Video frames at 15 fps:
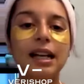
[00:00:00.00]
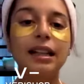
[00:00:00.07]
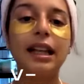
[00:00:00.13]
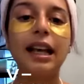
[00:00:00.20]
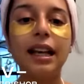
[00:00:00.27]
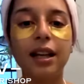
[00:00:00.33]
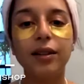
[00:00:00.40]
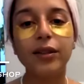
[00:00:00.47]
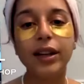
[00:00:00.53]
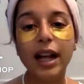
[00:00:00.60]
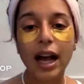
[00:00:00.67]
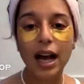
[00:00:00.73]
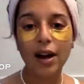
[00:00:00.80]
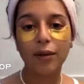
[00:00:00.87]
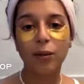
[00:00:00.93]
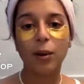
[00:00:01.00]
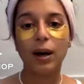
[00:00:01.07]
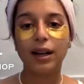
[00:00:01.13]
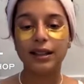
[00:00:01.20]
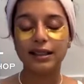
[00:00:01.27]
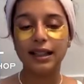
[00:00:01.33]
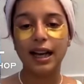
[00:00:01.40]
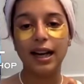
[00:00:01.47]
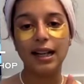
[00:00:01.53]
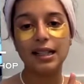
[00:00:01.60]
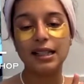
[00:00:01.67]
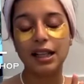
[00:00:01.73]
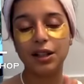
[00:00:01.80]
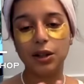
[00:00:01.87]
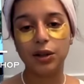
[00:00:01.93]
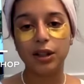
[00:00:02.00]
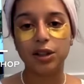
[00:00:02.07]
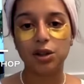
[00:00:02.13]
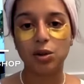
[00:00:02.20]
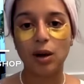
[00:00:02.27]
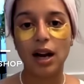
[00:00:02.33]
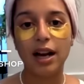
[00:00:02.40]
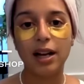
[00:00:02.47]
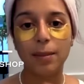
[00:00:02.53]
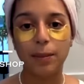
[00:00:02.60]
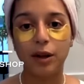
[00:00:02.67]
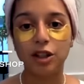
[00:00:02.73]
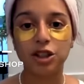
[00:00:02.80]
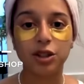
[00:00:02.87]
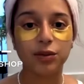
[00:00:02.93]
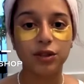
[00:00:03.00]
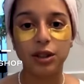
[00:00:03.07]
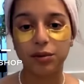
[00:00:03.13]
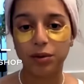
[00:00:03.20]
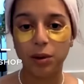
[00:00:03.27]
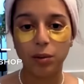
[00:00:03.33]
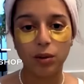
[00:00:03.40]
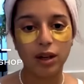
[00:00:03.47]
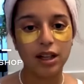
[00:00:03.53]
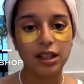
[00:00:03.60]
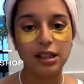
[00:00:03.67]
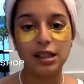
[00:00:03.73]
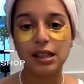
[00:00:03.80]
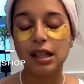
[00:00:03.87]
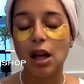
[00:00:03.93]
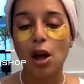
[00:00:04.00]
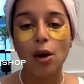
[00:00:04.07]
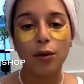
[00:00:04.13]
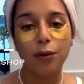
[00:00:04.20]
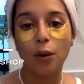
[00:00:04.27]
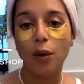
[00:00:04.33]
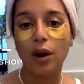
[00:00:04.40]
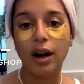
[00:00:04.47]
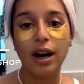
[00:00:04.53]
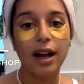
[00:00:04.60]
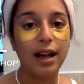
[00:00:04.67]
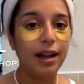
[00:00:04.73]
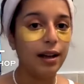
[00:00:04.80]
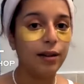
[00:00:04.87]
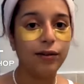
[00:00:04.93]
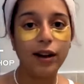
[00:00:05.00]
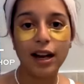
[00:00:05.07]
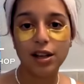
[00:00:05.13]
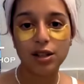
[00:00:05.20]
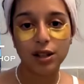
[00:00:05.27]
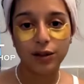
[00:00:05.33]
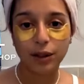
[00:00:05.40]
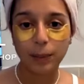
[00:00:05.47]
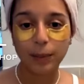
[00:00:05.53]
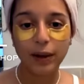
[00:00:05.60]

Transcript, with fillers: And they even have one that is like you can try a bunch of different ones for a fraction of the